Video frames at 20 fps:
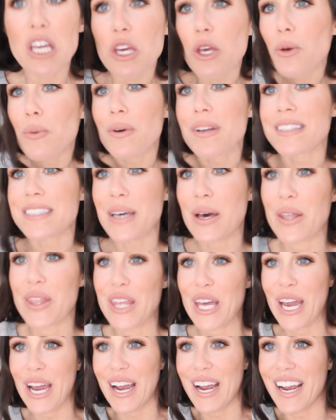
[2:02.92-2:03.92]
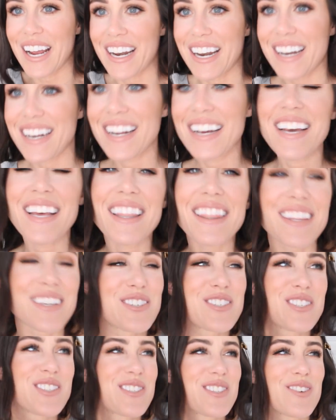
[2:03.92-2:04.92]
cute ones out there.
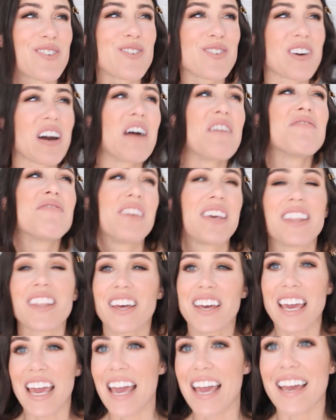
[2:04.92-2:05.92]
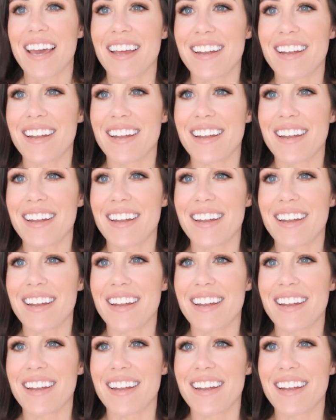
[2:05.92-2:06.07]
They're just so comfy looking,